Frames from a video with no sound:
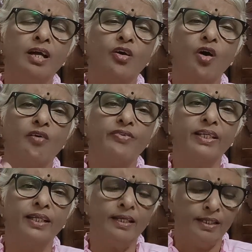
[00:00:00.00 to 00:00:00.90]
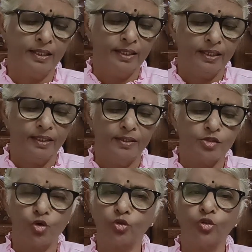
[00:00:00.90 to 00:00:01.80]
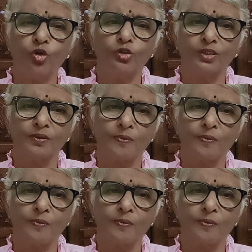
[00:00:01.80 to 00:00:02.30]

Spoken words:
cough and the sore throat.